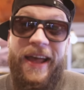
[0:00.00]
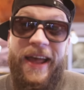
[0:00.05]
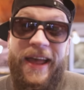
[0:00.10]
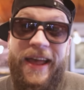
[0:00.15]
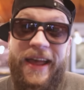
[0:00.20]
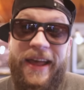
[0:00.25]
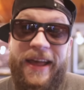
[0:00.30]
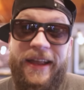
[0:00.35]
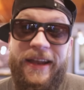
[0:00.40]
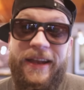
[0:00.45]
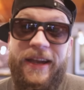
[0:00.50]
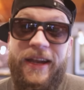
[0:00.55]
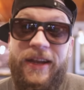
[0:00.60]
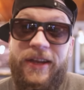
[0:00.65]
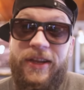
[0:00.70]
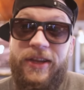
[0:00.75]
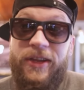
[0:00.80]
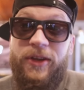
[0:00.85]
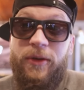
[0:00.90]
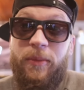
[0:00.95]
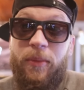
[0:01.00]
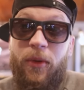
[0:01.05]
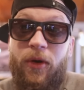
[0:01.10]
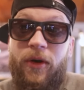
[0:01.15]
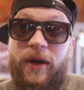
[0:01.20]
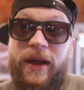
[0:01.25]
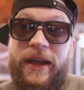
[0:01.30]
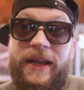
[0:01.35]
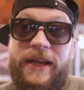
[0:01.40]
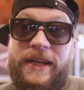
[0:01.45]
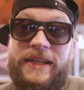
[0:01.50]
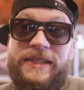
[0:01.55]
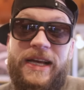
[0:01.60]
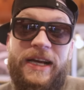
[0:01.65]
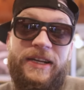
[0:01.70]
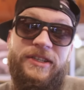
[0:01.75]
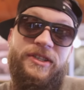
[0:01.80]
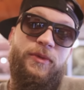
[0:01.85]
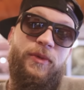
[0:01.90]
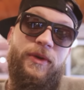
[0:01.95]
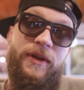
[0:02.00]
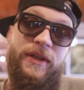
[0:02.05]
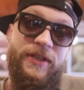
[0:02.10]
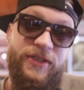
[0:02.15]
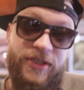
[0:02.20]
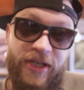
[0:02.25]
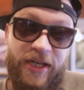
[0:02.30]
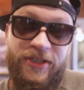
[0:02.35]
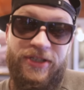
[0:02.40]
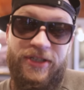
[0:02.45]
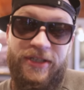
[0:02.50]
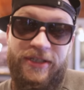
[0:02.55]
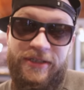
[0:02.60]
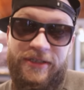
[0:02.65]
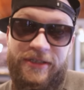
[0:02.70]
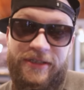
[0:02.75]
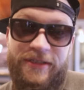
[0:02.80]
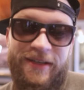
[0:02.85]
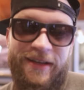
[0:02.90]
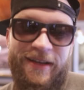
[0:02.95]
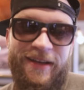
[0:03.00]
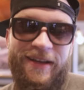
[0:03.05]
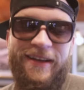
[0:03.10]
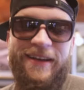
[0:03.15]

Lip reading: and your boy is actually one of the judges,